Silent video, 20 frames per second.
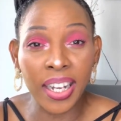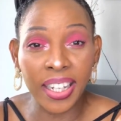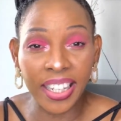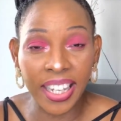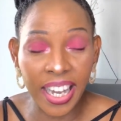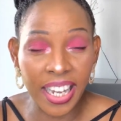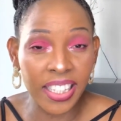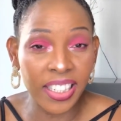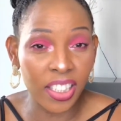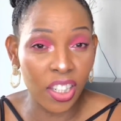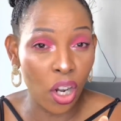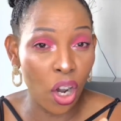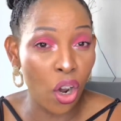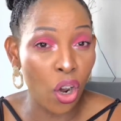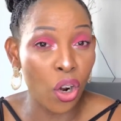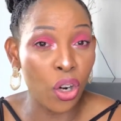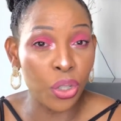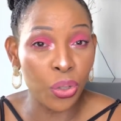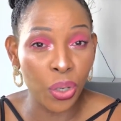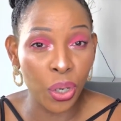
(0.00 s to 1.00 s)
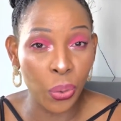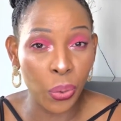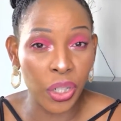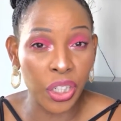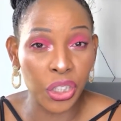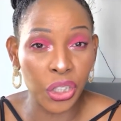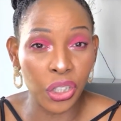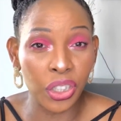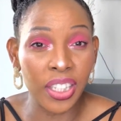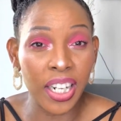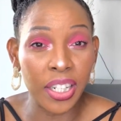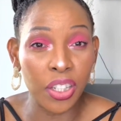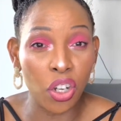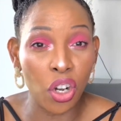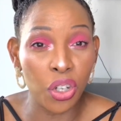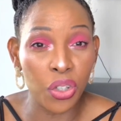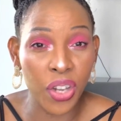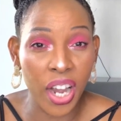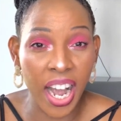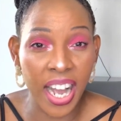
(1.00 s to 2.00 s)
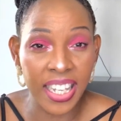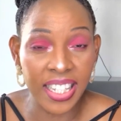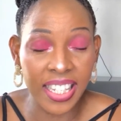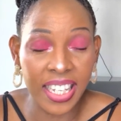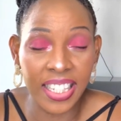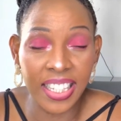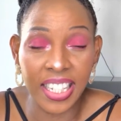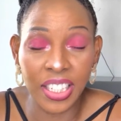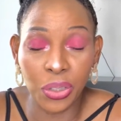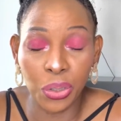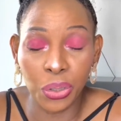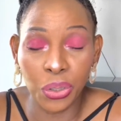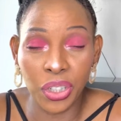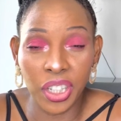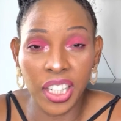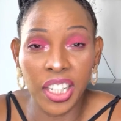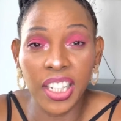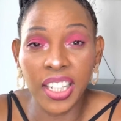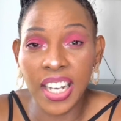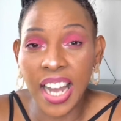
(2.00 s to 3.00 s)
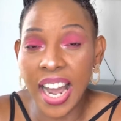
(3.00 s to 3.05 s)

get all your questions and all your answers that you need.